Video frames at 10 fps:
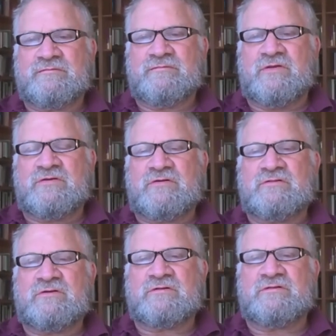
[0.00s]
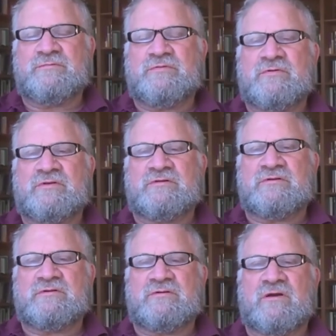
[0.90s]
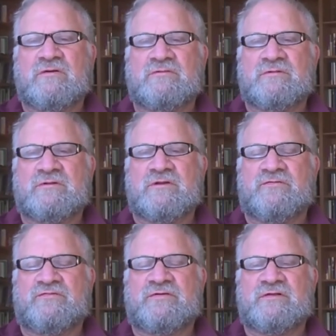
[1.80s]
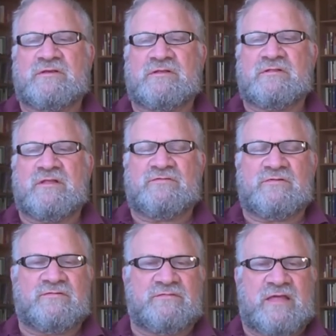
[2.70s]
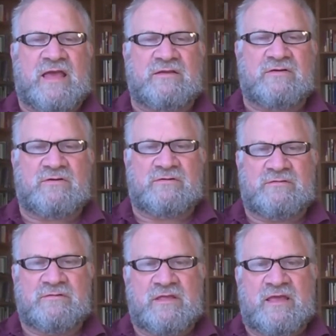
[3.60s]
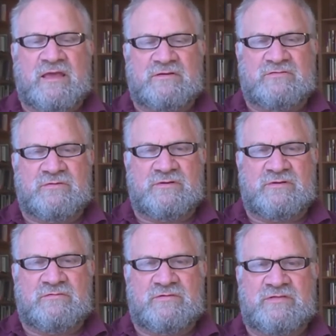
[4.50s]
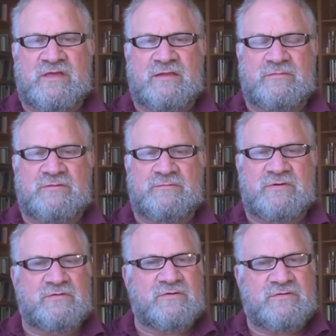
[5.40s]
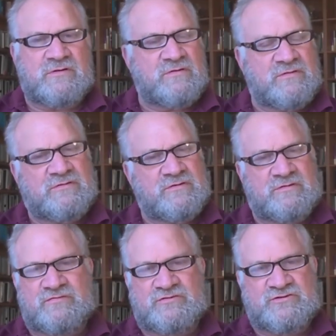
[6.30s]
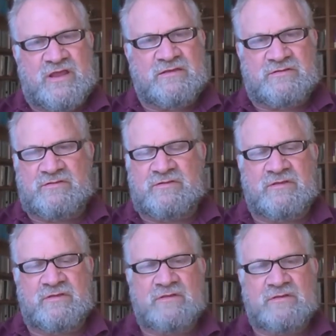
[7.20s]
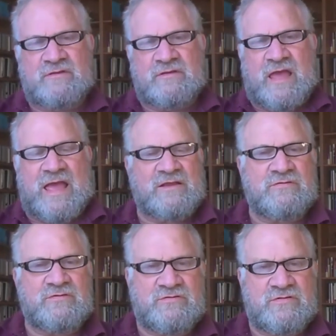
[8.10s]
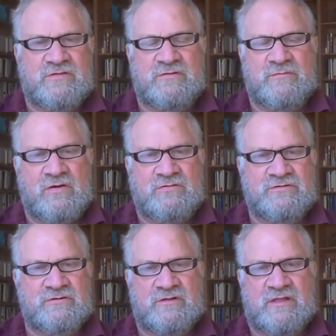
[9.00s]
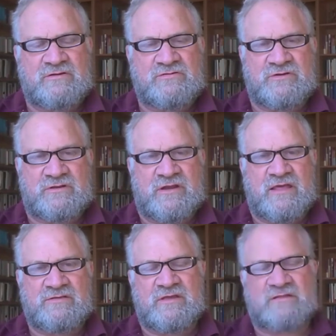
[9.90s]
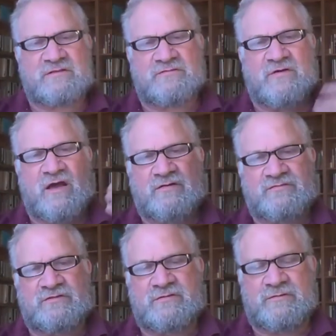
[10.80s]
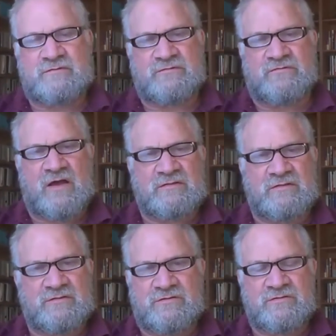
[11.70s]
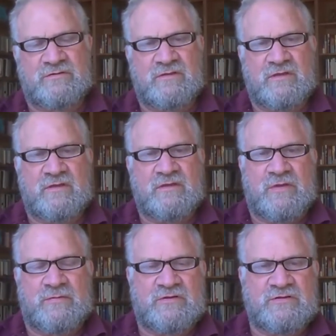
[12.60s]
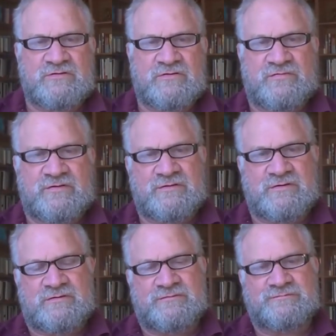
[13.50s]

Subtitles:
But you could look deeper into your own, feeling level, anger, hatred, resentment, bitterness. There's different shades. Anger is just an emotional energy. It hasn't yet evolved into violence. Maybe you could just feel it.